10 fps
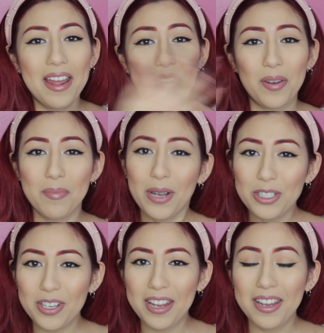and then
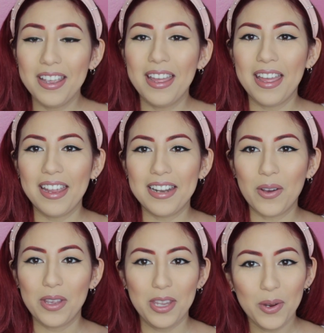budgeting, and
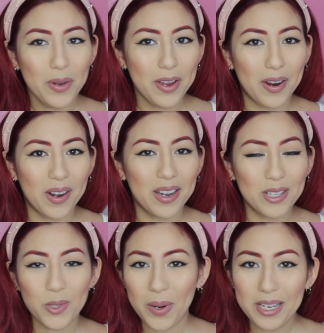now here we are
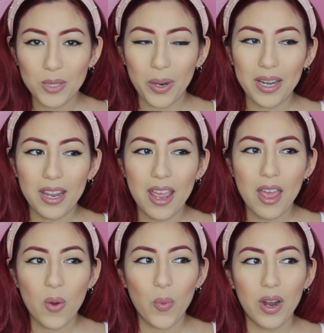in 2020
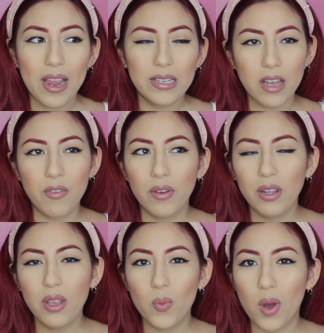where I
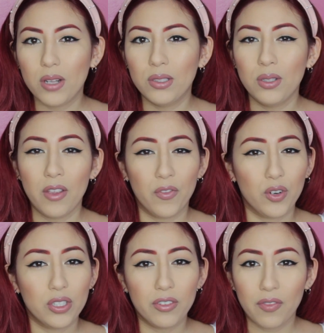definitely want to
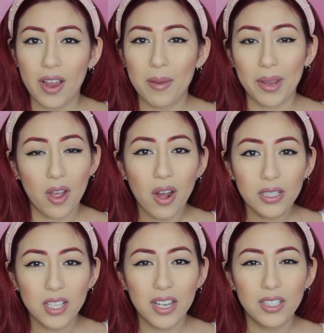diversify my
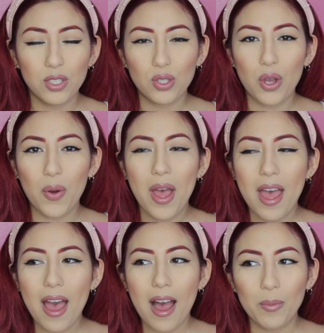content. So
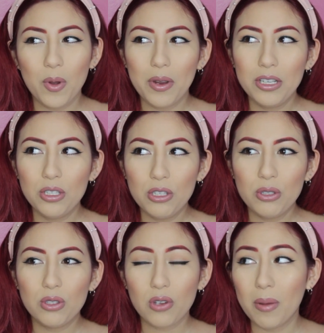I'm going
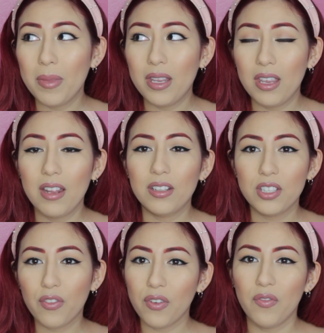to start making
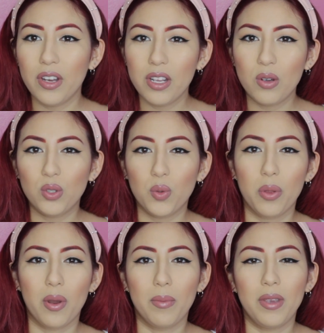different videos,
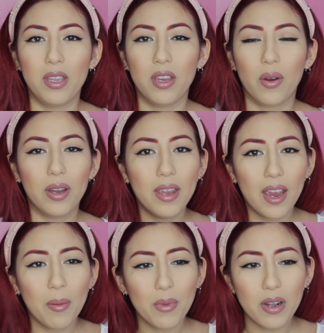whether it be here on
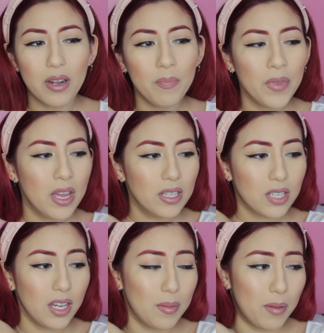camera
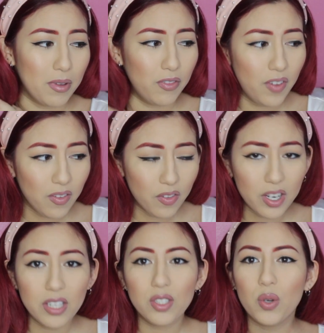talking about my
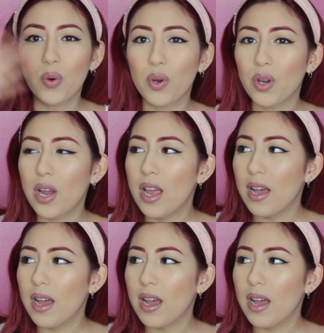favorites or